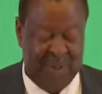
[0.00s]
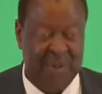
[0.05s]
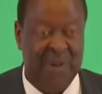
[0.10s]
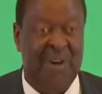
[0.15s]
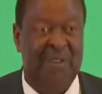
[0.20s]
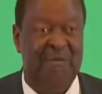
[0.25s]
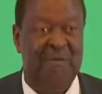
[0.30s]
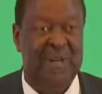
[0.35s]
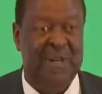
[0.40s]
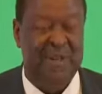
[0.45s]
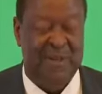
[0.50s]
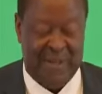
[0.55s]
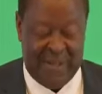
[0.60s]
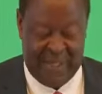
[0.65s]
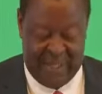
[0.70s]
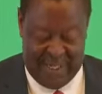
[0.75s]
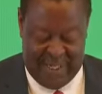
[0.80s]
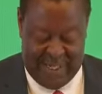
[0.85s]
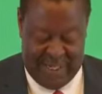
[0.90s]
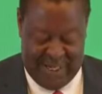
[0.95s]
who have been
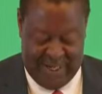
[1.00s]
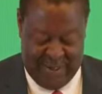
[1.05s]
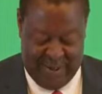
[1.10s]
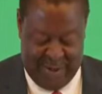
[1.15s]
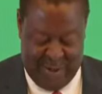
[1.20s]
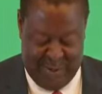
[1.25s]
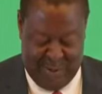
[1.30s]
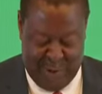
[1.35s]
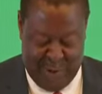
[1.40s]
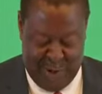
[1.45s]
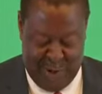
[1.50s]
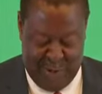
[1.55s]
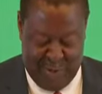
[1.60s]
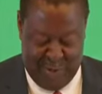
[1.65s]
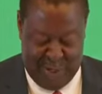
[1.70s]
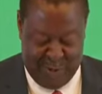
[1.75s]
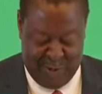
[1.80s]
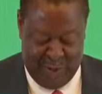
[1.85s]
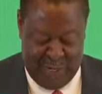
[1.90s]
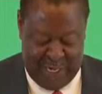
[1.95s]
to the
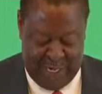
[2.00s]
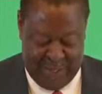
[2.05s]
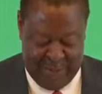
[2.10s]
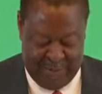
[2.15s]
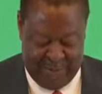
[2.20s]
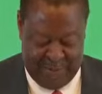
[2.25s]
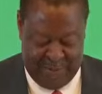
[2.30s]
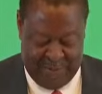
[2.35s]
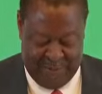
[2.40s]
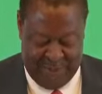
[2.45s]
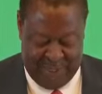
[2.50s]
podium as well.